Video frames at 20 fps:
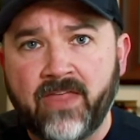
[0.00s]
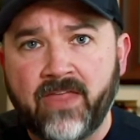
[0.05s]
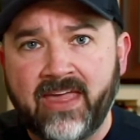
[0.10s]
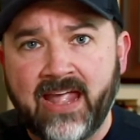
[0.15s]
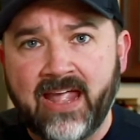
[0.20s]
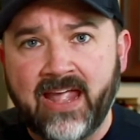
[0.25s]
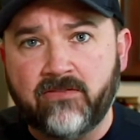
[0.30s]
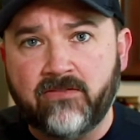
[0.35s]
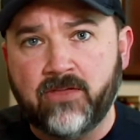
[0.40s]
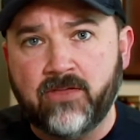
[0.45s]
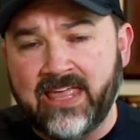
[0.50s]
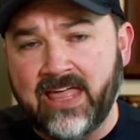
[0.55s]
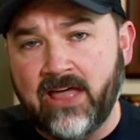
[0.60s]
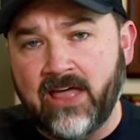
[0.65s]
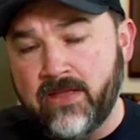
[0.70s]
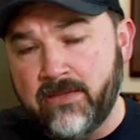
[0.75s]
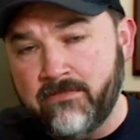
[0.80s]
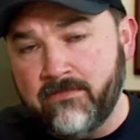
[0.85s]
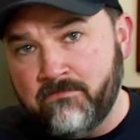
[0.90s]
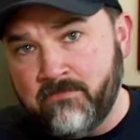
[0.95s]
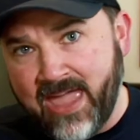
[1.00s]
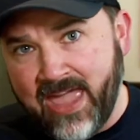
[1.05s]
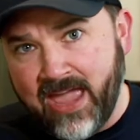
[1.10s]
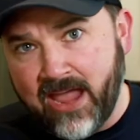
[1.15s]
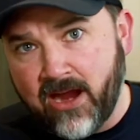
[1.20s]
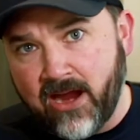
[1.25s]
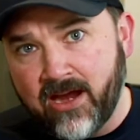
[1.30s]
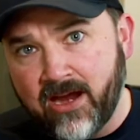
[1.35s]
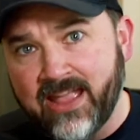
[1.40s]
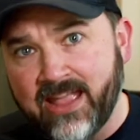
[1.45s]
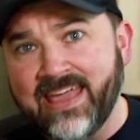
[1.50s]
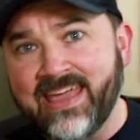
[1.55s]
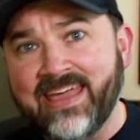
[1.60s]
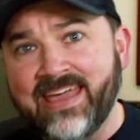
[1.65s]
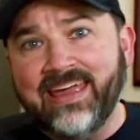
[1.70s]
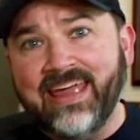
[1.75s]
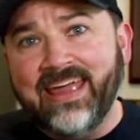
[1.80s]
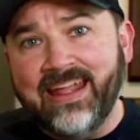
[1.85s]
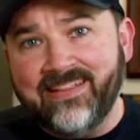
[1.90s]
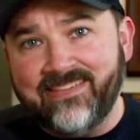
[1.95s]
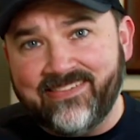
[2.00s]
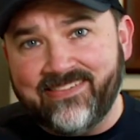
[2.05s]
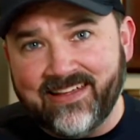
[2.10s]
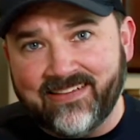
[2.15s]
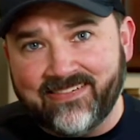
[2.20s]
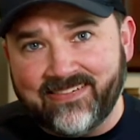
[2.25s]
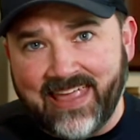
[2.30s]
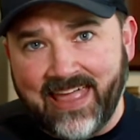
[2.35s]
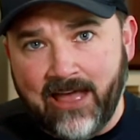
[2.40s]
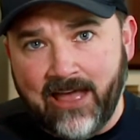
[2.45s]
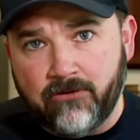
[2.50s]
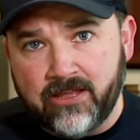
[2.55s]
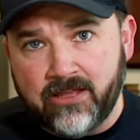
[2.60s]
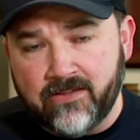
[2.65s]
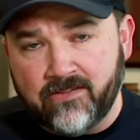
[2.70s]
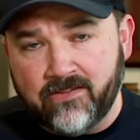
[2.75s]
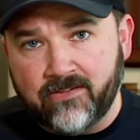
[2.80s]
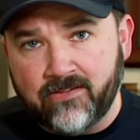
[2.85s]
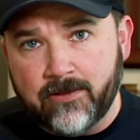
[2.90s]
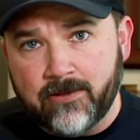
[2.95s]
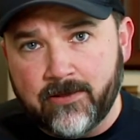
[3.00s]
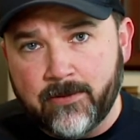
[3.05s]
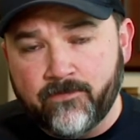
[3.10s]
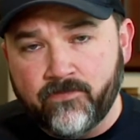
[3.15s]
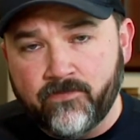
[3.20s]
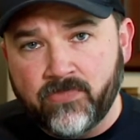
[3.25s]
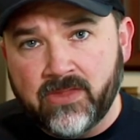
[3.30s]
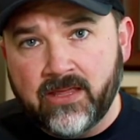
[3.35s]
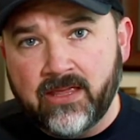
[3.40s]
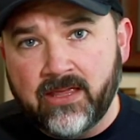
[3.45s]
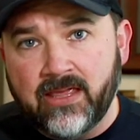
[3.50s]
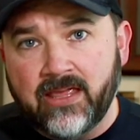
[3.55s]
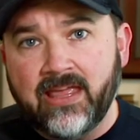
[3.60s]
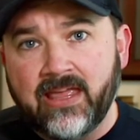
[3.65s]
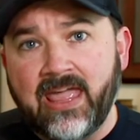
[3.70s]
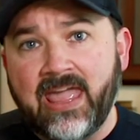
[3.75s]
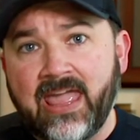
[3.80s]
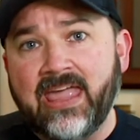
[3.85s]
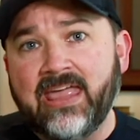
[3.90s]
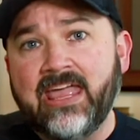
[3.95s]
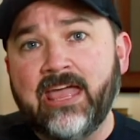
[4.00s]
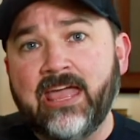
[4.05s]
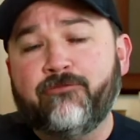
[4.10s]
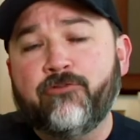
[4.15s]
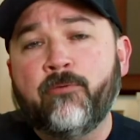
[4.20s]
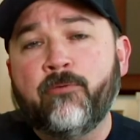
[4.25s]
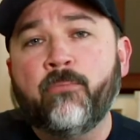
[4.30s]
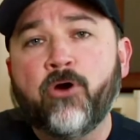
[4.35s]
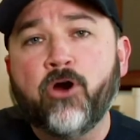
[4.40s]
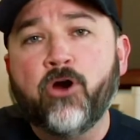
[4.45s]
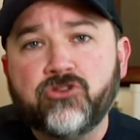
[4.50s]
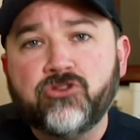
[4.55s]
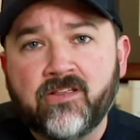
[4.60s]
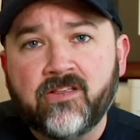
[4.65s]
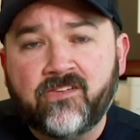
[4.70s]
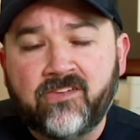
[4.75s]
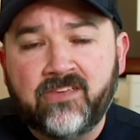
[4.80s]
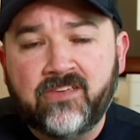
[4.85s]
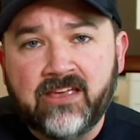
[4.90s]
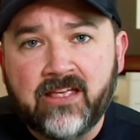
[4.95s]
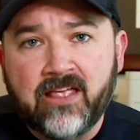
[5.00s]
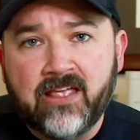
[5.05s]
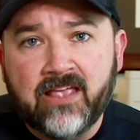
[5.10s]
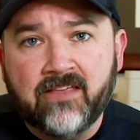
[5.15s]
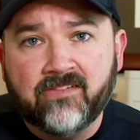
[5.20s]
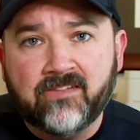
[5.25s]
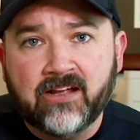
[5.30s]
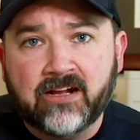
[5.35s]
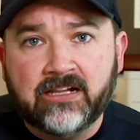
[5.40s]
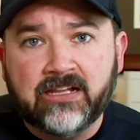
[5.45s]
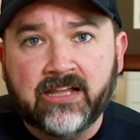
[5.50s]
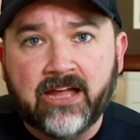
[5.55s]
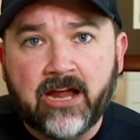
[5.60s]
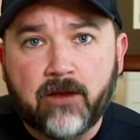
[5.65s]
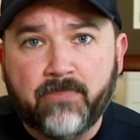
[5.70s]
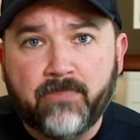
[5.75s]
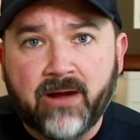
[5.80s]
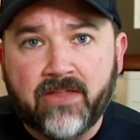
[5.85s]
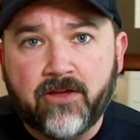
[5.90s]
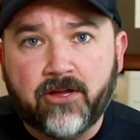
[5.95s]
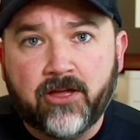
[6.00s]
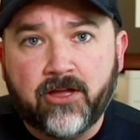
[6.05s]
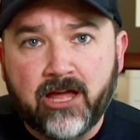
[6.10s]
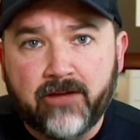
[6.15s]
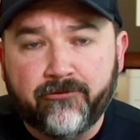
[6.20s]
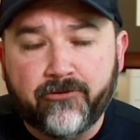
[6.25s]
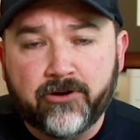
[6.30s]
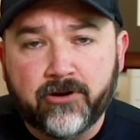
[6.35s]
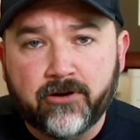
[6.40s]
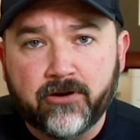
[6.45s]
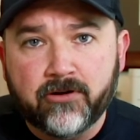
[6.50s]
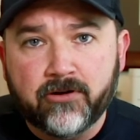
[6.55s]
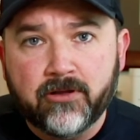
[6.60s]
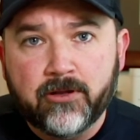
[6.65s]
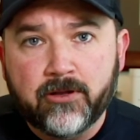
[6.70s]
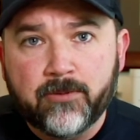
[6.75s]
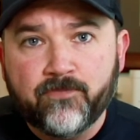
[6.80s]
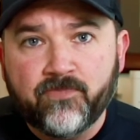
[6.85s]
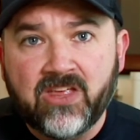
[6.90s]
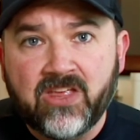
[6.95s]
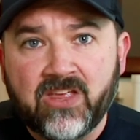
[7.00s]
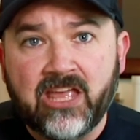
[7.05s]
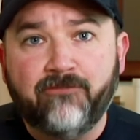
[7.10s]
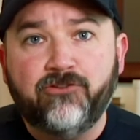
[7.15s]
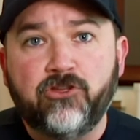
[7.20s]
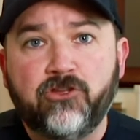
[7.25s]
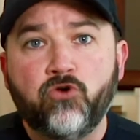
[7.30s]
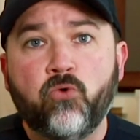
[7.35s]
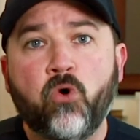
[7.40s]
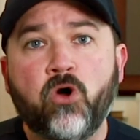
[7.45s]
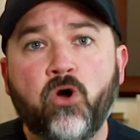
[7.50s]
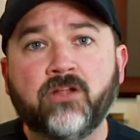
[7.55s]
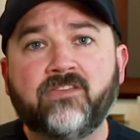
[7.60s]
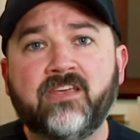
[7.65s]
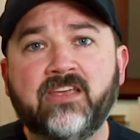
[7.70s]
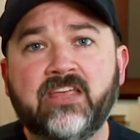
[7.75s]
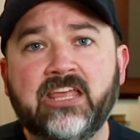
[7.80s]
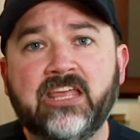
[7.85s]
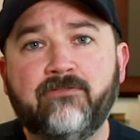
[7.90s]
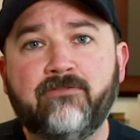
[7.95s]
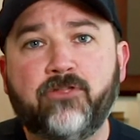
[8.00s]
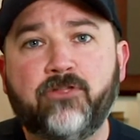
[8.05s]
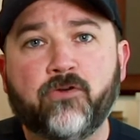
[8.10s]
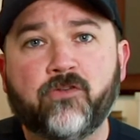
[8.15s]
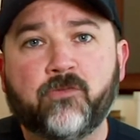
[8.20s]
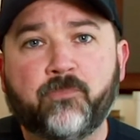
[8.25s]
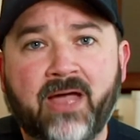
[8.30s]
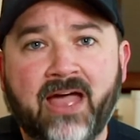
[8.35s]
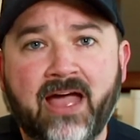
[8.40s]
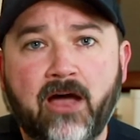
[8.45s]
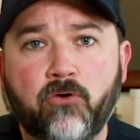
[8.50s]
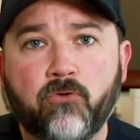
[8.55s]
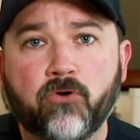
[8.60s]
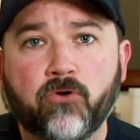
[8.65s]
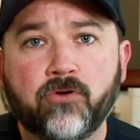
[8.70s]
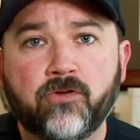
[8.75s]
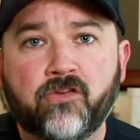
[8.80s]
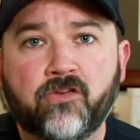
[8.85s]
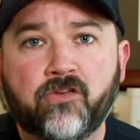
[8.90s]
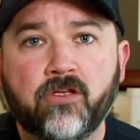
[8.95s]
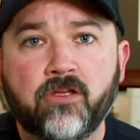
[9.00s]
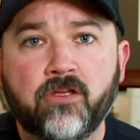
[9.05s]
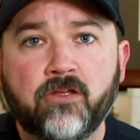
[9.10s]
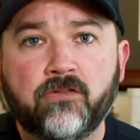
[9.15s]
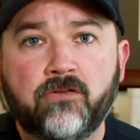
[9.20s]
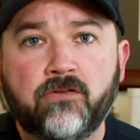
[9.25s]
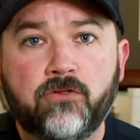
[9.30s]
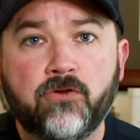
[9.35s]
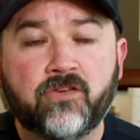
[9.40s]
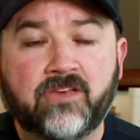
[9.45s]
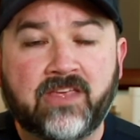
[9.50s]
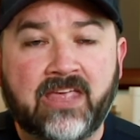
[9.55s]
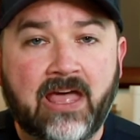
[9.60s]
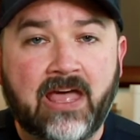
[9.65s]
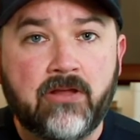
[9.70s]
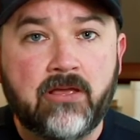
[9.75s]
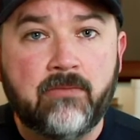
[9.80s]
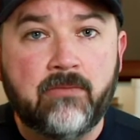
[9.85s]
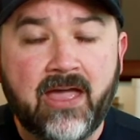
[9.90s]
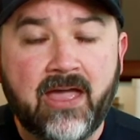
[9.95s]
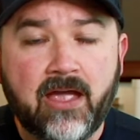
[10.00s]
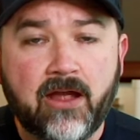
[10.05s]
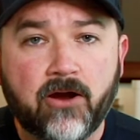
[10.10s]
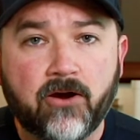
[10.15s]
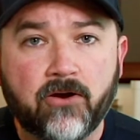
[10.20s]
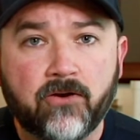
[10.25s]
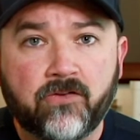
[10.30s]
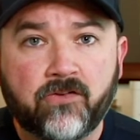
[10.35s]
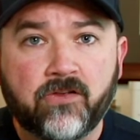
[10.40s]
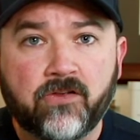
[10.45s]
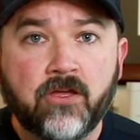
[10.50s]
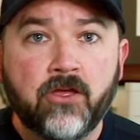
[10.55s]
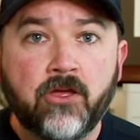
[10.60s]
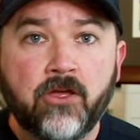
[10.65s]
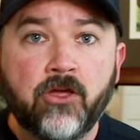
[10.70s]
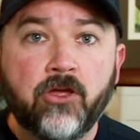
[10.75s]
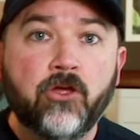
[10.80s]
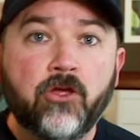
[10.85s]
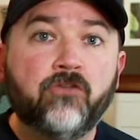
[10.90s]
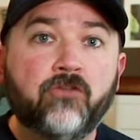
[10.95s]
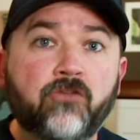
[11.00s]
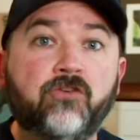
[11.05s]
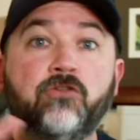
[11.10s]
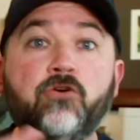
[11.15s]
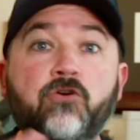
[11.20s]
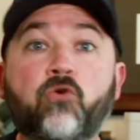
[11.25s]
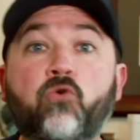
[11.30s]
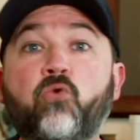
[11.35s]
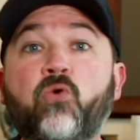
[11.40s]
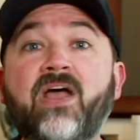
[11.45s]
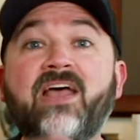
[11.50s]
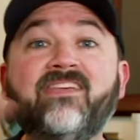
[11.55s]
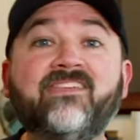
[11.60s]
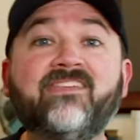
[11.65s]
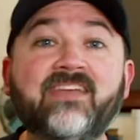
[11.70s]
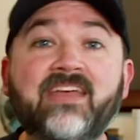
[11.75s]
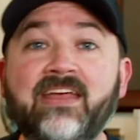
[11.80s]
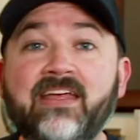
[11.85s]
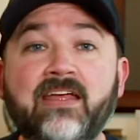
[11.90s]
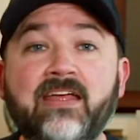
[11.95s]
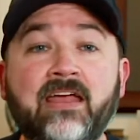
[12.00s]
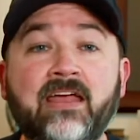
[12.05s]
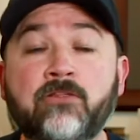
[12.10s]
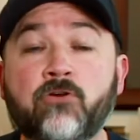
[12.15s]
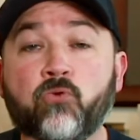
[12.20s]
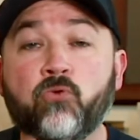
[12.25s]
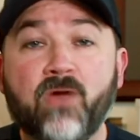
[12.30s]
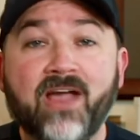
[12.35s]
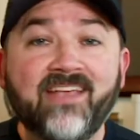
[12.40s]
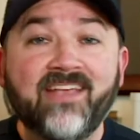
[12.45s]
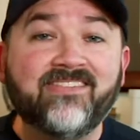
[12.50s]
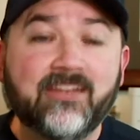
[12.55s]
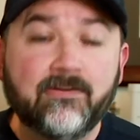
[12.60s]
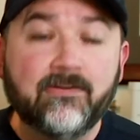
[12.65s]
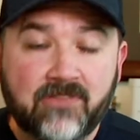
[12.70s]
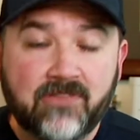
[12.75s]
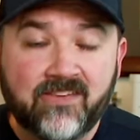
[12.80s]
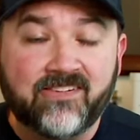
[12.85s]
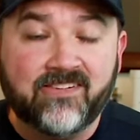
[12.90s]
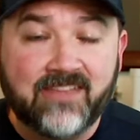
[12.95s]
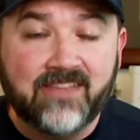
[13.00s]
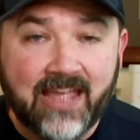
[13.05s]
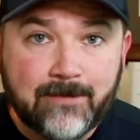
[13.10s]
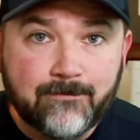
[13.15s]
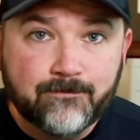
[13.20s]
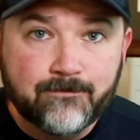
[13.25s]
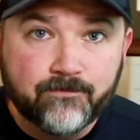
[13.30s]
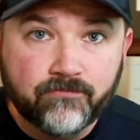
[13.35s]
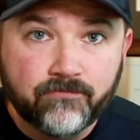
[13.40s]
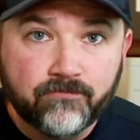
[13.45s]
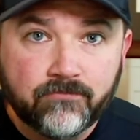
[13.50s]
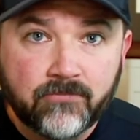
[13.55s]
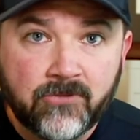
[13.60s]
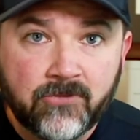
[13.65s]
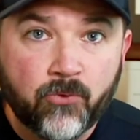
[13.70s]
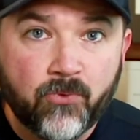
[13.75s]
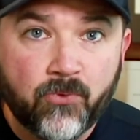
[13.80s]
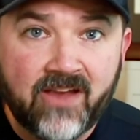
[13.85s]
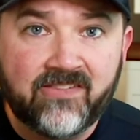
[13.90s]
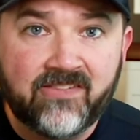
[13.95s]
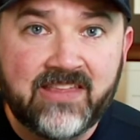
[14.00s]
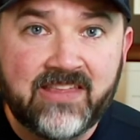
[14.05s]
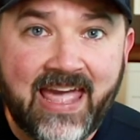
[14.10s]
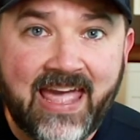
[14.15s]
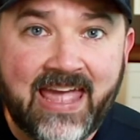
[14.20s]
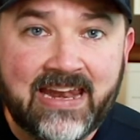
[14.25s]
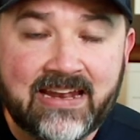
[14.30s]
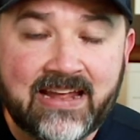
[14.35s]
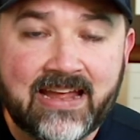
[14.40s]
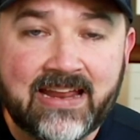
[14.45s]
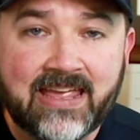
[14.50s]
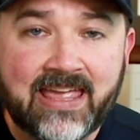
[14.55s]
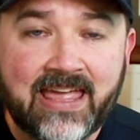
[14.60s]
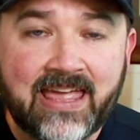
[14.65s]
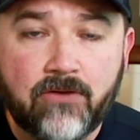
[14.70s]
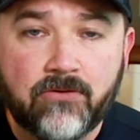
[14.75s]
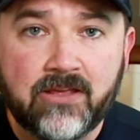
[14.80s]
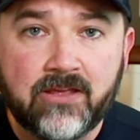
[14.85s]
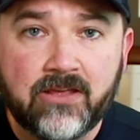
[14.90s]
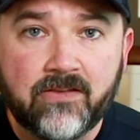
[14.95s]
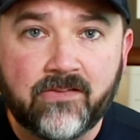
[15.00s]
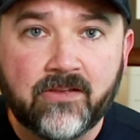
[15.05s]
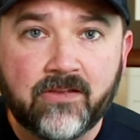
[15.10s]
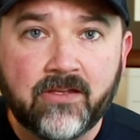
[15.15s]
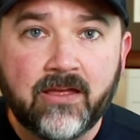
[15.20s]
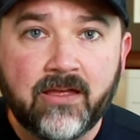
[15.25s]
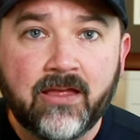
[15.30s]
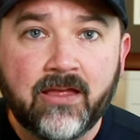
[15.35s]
the hands of the county mayor in 6 counties. If emergency is declared by the governor, if you want to give those powers to those county mayors to the rest of the state, in the rest of the 89 counties,